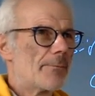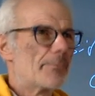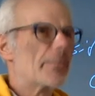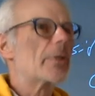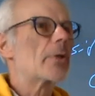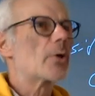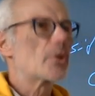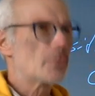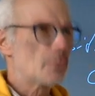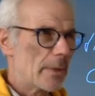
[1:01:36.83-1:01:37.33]

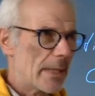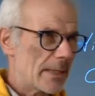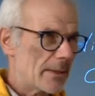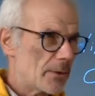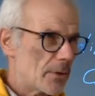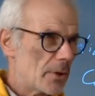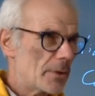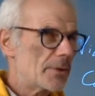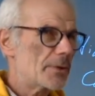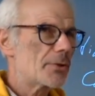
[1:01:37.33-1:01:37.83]
because we are
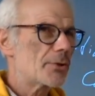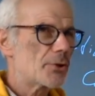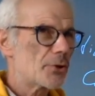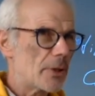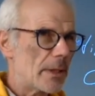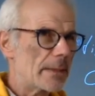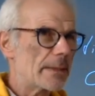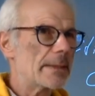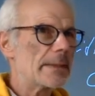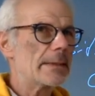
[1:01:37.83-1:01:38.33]
not
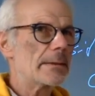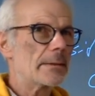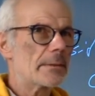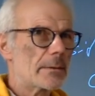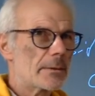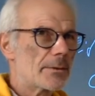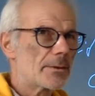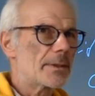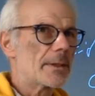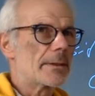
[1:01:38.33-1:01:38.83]
Chinese
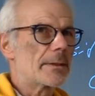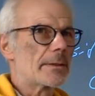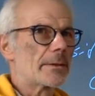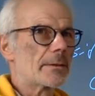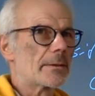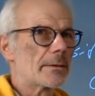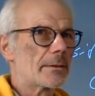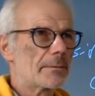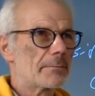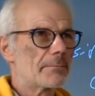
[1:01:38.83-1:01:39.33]

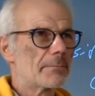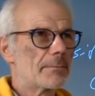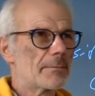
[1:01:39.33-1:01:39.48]
citizens.